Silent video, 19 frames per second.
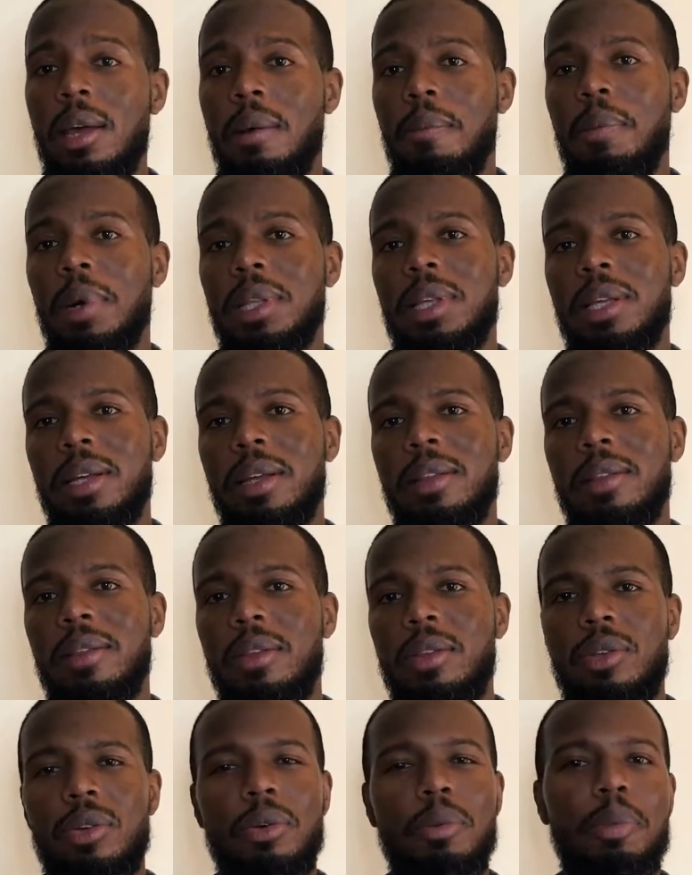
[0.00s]
But then
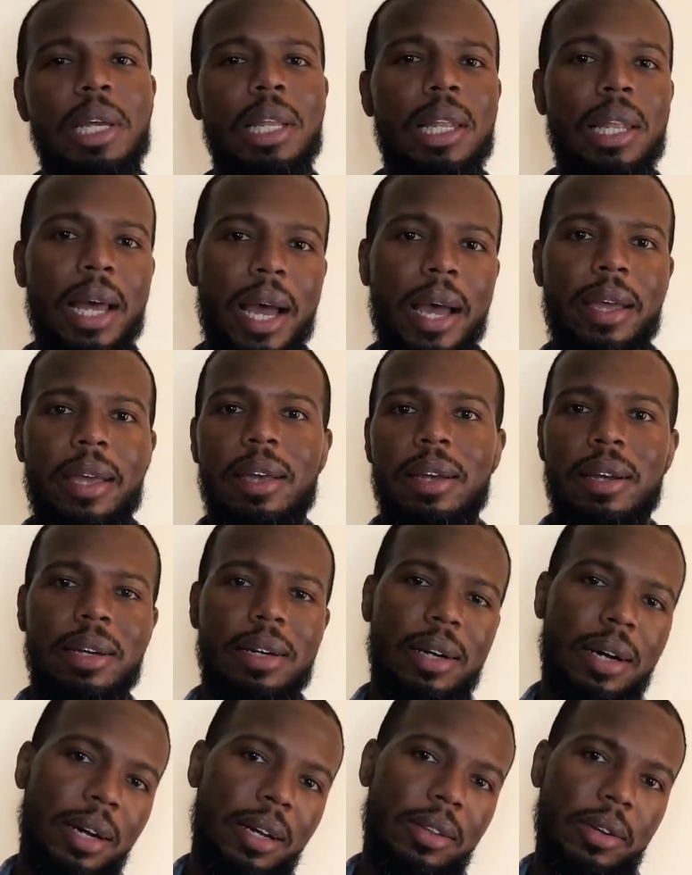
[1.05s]
you'll be lacking in
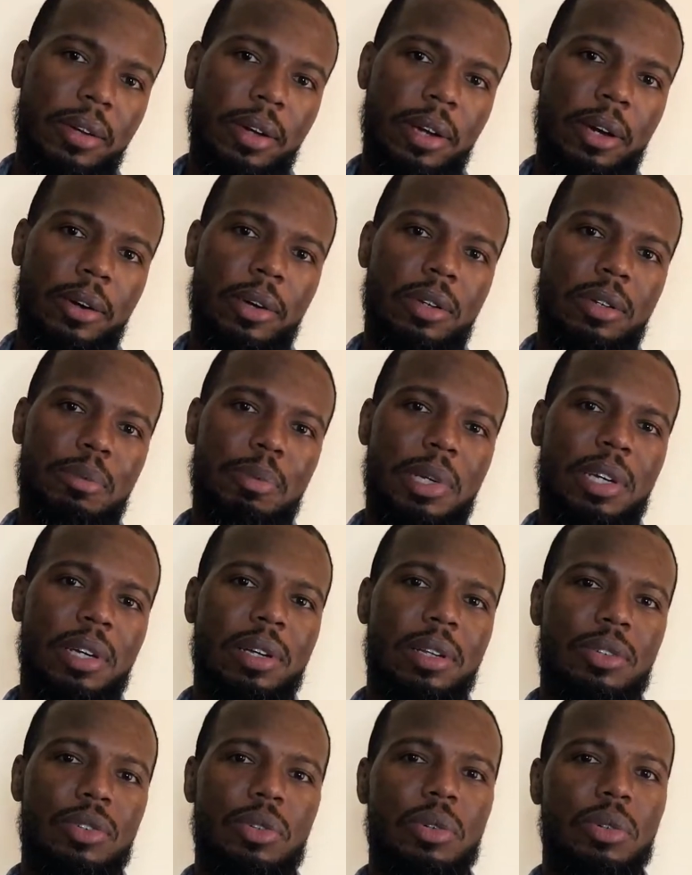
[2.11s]
other areas
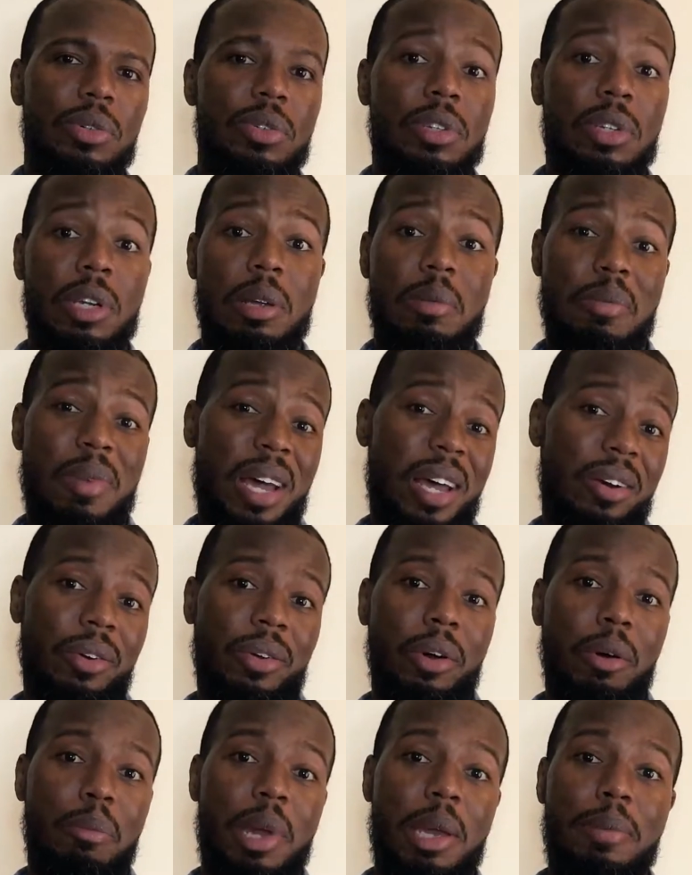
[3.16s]
because you'll seem,
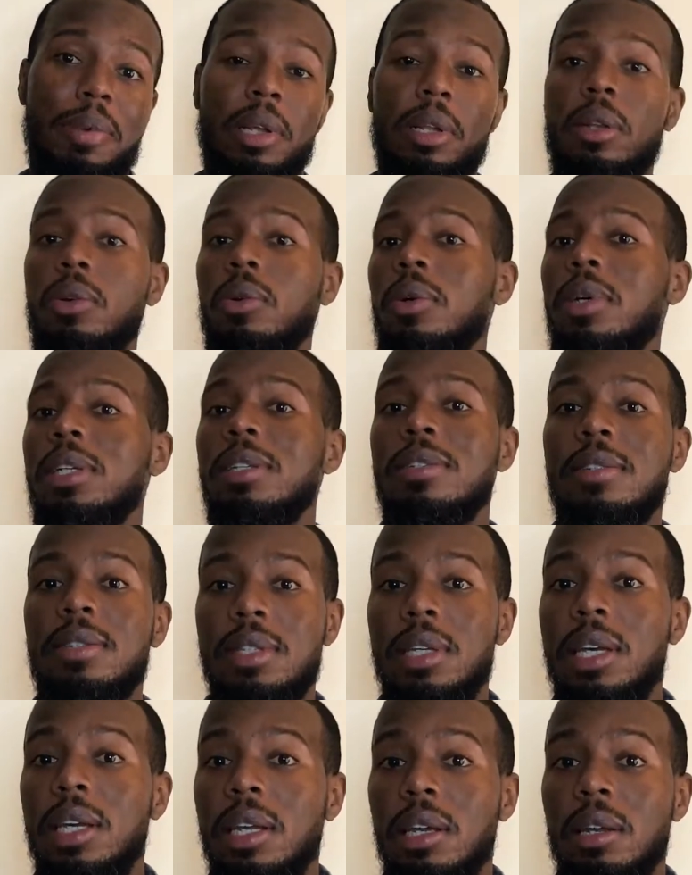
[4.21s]
maybe a little
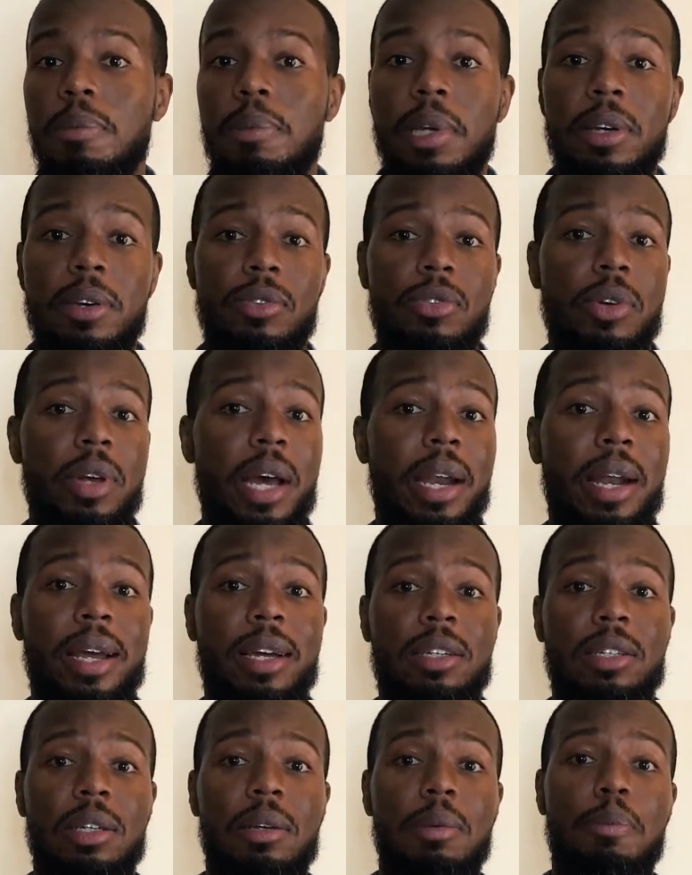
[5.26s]
conceited because you're not
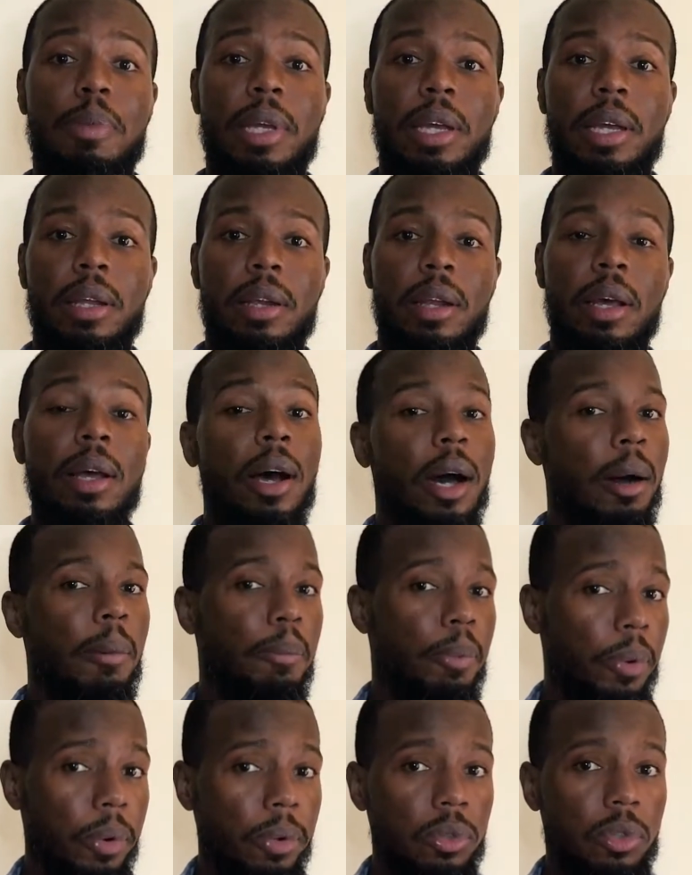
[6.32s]
actually being
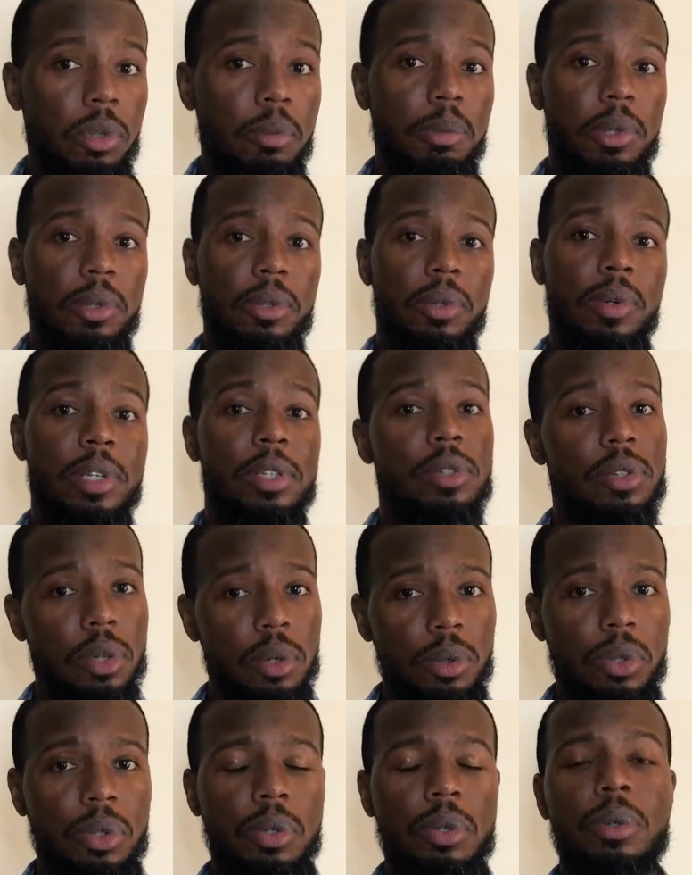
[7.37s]
approachable and
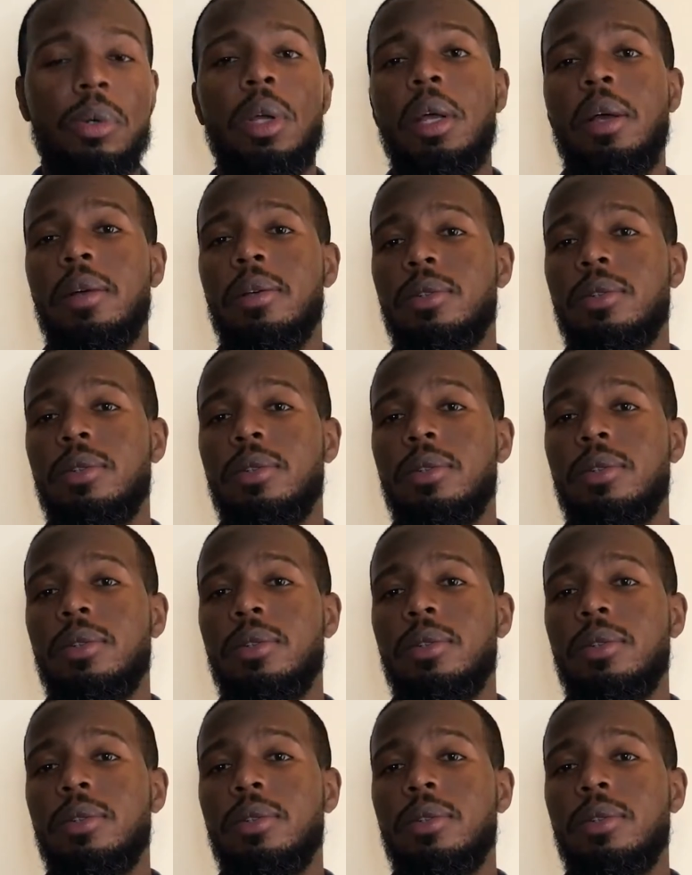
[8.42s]
social.